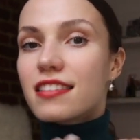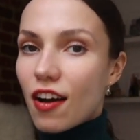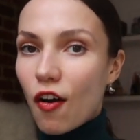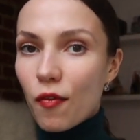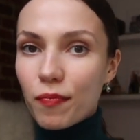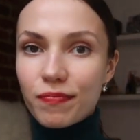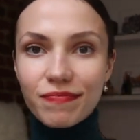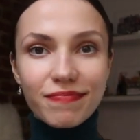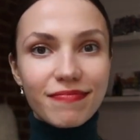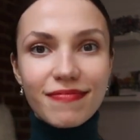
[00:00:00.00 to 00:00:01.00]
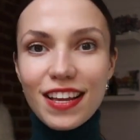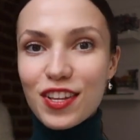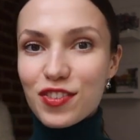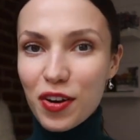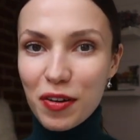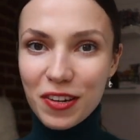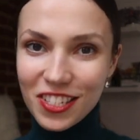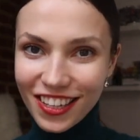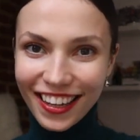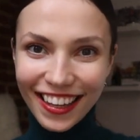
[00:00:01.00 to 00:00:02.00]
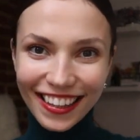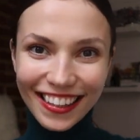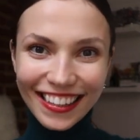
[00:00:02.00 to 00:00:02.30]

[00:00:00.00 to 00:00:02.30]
so enjoy watching it.